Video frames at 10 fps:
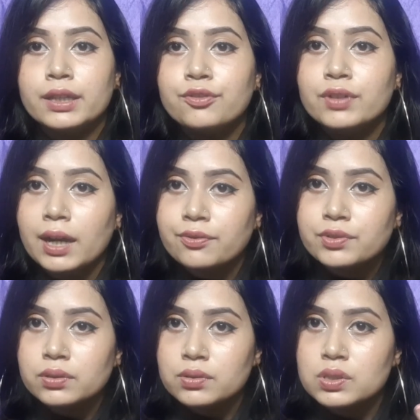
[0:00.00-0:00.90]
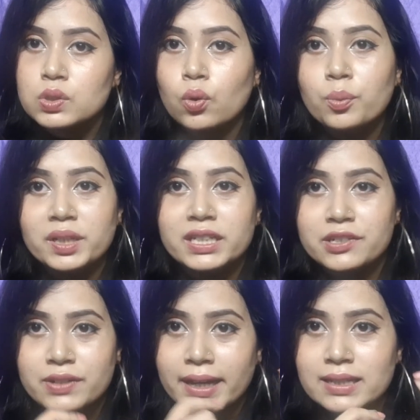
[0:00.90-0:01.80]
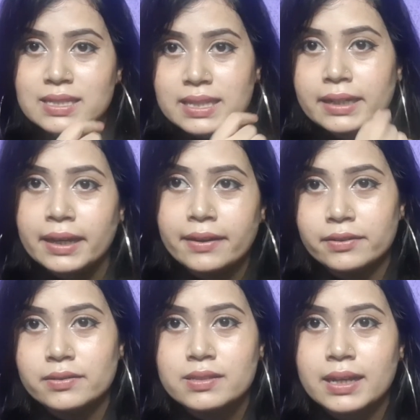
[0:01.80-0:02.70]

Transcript: even after so many trials and errors